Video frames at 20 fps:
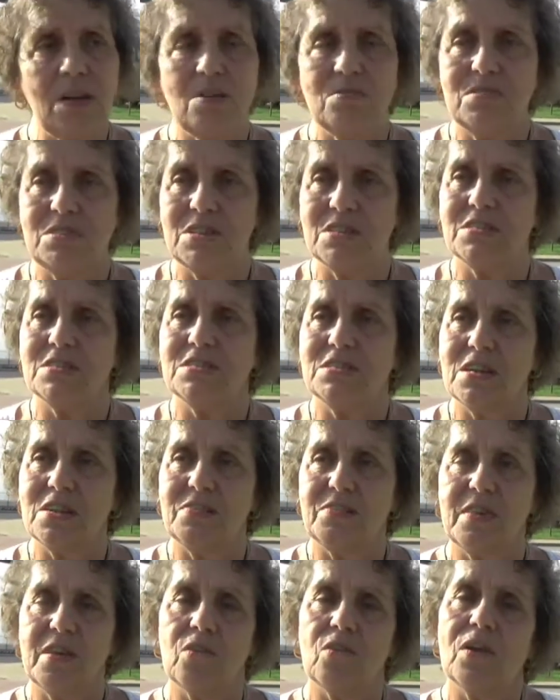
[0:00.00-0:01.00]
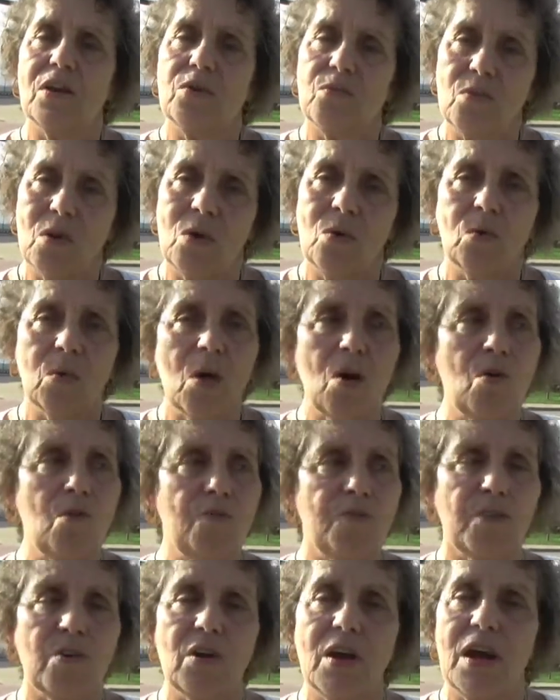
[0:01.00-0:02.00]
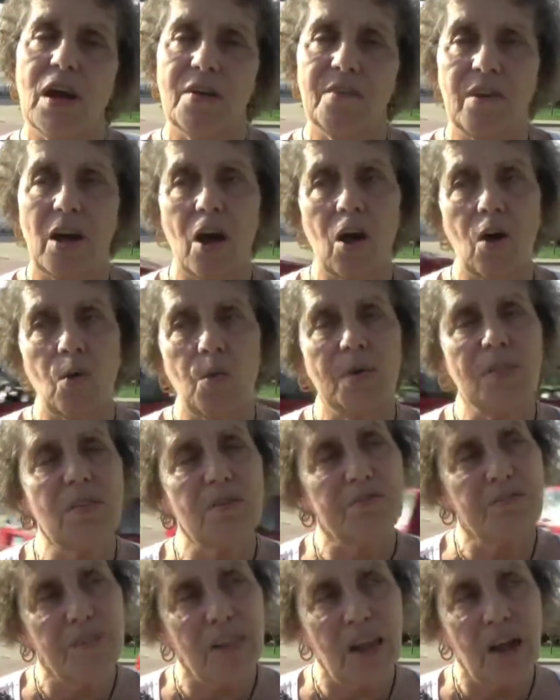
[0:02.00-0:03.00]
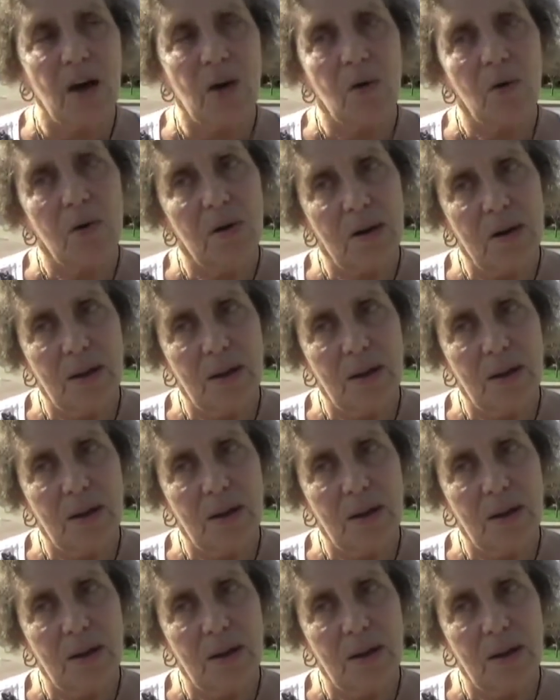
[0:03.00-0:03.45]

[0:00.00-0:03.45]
You just sit there and roll over and go with the flow.